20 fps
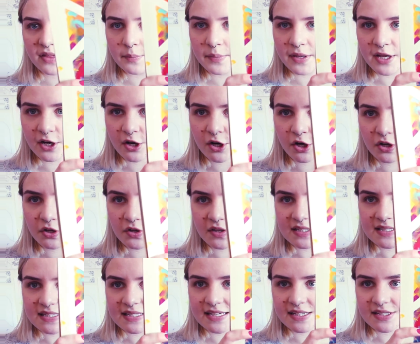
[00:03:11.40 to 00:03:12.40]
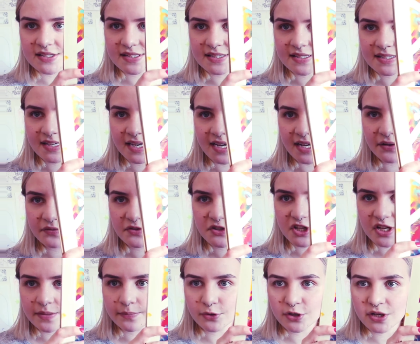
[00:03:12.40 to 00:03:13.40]
them here. You can see it's kind of
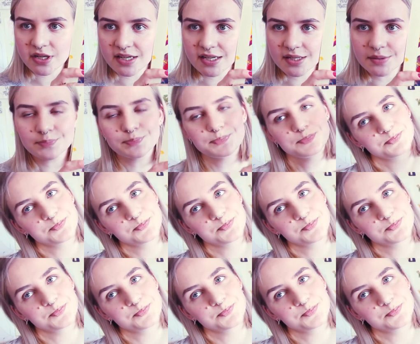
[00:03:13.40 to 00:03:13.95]
shimmery.